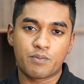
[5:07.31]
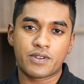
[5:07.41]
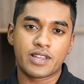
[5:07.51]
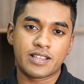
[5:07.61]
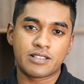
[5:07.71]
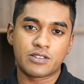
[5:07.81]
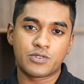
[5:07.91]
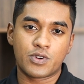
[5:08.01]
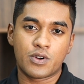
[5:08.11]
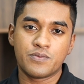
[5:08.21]
operating the
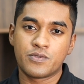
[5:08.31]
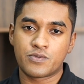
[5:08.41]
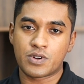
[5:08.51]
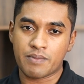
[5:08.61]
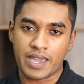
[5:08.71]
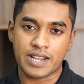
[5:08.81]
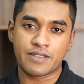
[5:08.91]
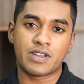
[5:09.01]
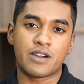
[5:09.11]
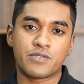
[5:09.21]
drone from
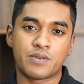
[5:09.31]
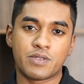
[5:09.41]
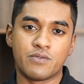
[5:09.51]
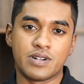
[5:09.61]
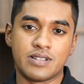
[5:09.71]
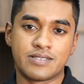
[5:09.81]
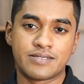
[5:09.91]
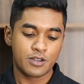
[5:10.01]
anywhere from the world.